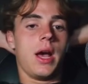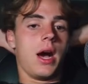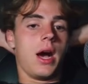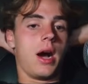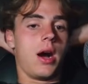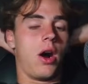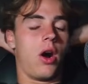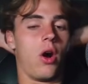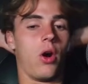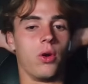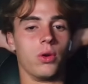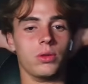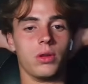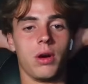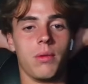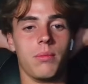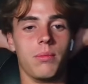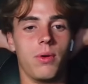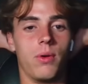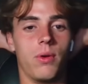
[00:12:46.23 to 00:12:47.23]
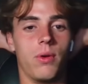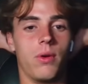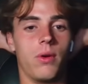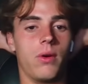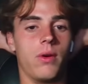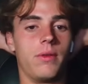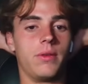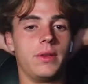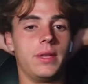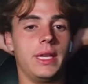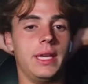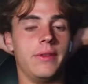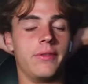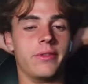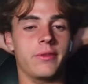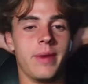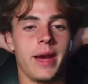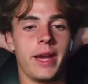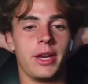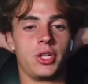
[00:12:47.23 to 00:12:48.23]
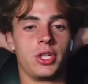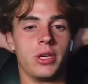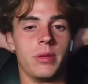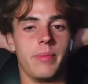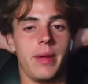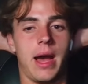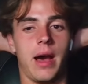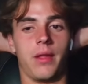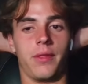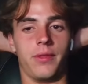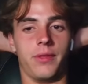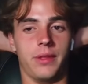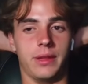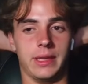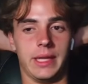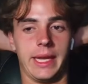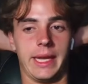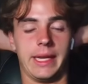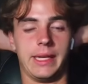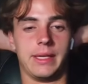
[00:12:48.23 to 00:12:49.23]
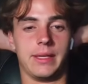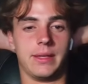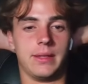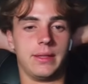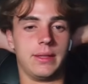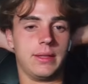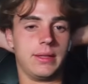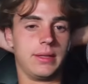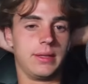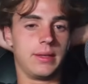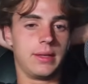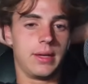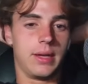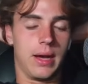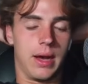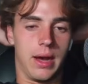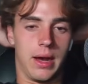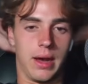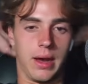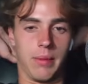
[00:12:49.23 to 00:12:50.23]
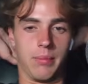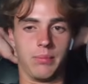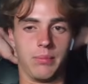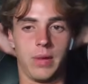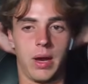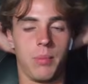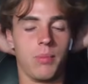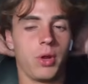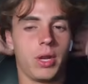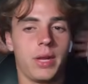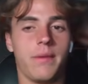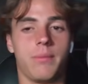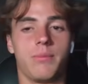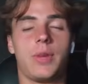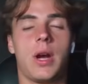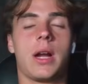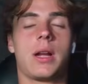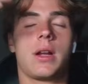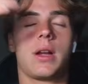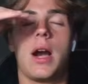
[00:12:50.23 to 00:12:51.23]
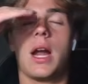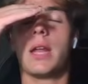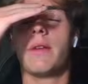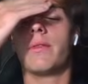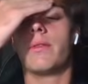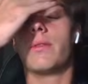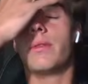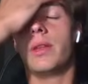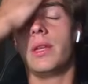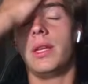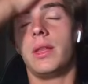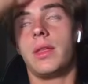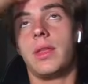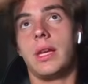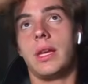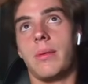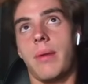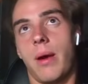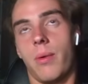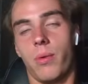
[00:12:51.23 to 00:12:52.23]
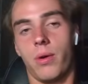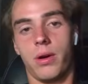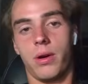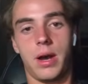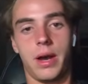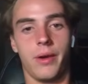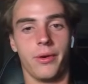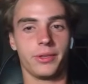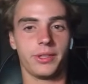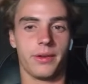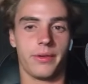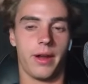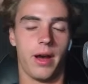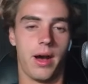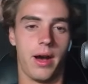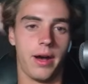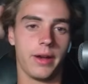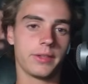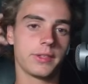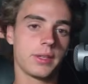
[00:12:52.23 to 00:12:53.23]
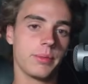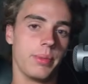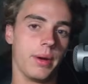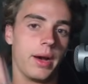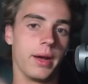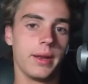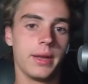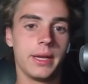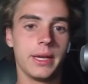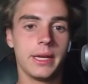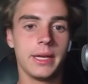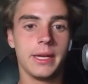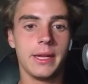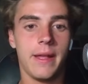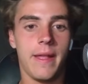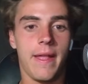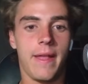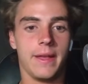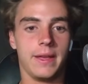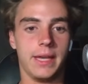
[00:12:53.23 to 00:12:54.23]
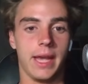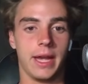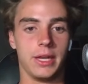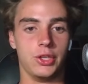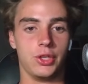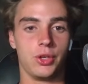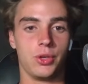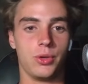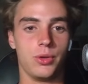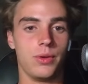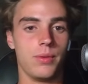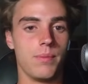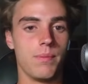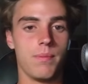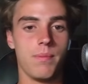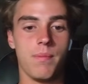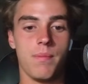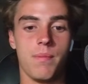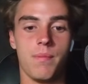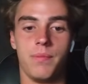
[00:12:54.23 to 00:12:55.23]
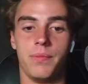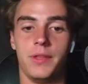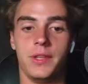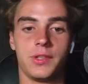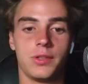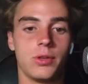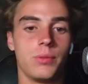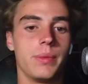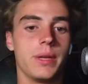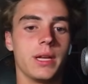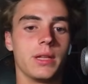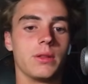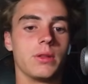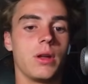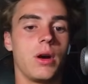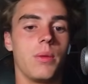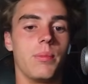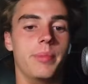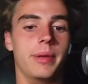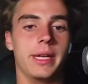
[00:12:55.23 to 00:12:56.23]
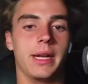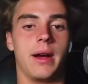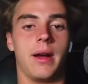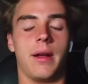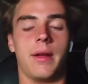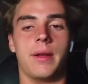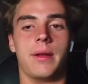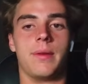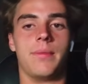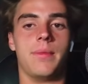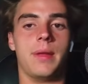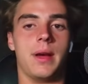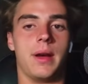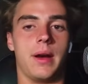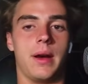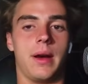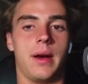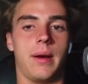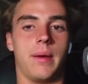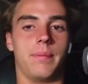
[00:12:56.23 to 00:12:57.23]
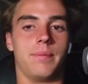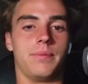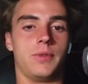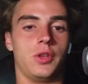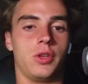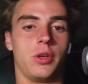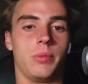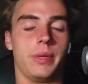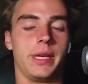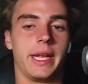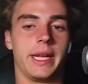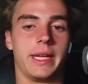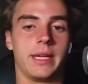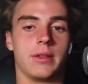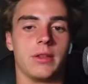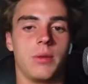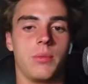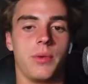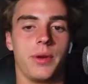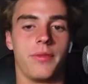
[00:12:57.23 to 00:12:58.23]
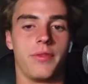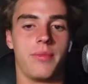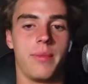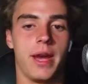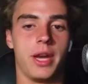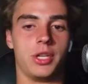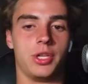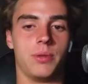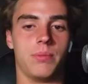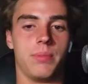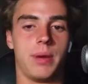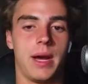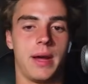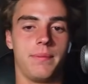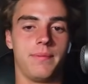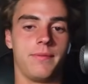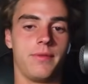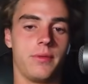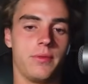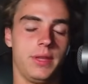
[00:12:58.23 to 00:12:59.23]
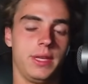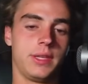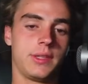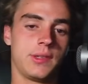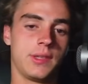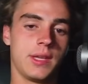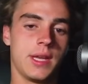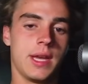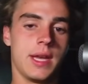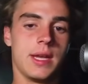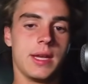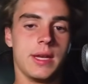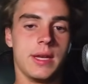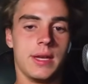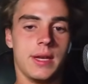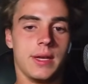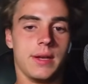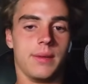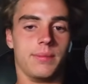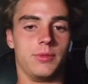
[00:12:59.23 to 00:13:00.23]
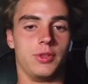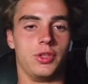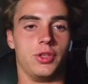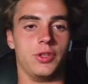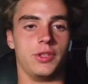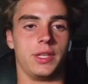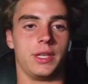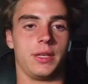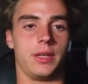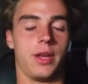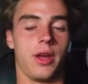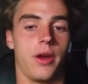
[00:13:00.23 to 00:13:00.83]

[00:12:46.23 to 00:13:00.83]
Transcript: a whole lot more information about the lead. I can't even really think about what else I would ask, but yeah, this could be a lot bigger. You could be getting a lot more information, but for this, I'm just using,